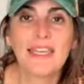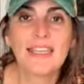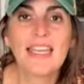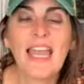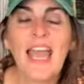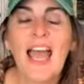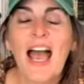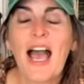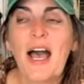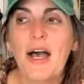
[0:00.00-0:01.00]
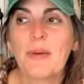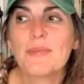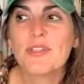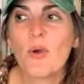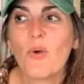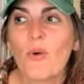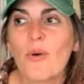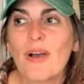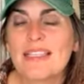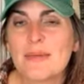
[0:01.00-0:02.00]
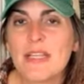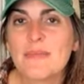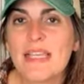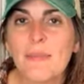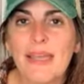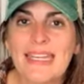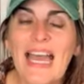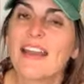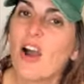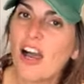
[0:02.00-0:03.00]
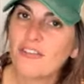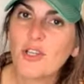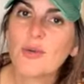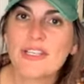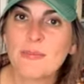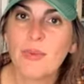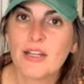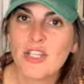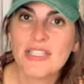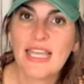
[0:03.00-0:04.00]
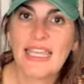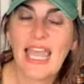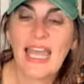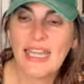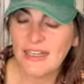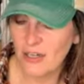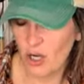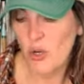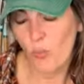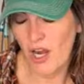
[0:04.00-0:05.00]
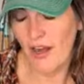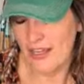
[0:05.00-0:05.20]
is big. Um, so sometimes I might not offload as much as I can or uh,